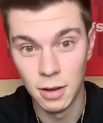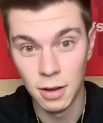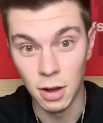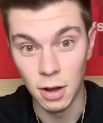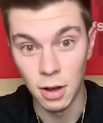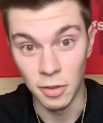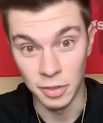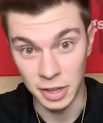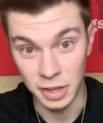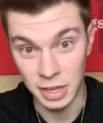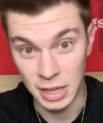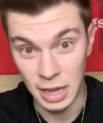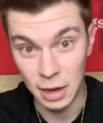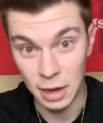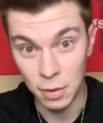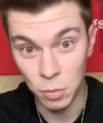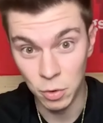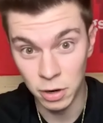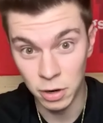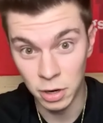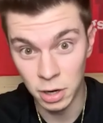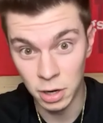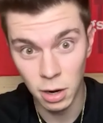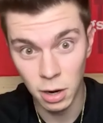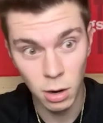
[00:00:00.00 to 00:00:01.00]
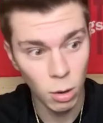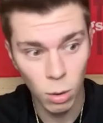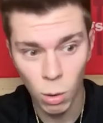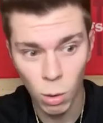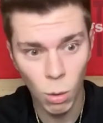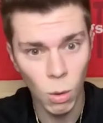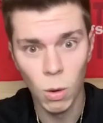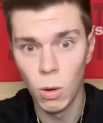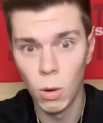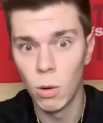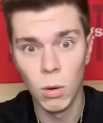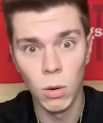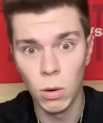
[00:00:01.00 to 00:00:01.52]
Yeah. The game winner,
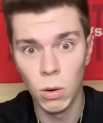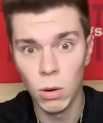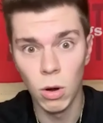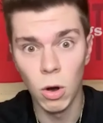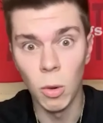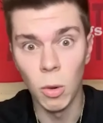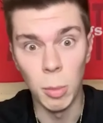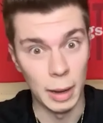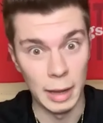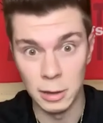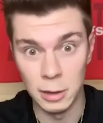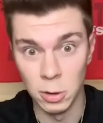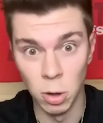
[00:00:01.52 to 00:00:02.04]
yeah. Oh my